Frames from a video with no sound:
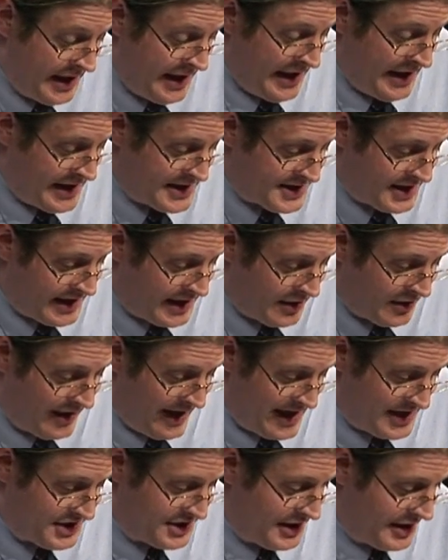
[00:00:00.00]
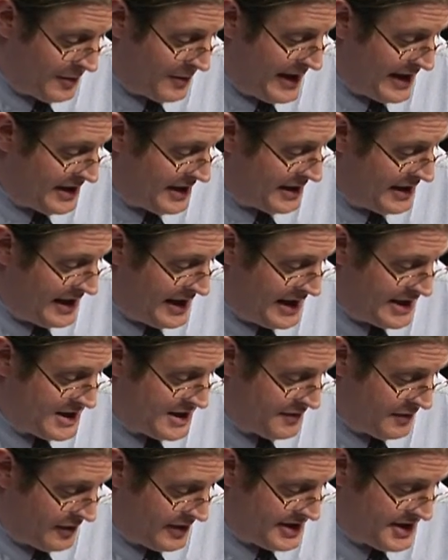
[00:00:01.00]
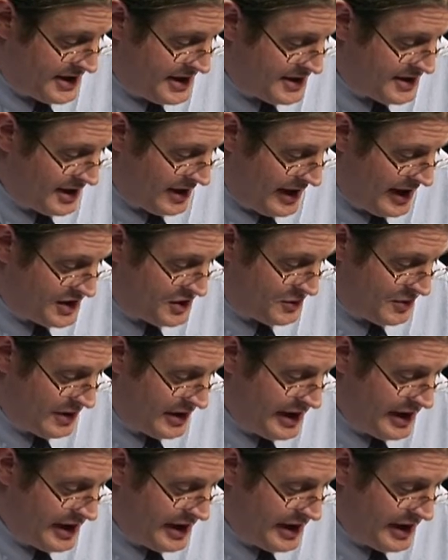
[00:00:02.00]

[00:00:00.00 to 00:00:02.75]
he is internationally recognized for his intellectual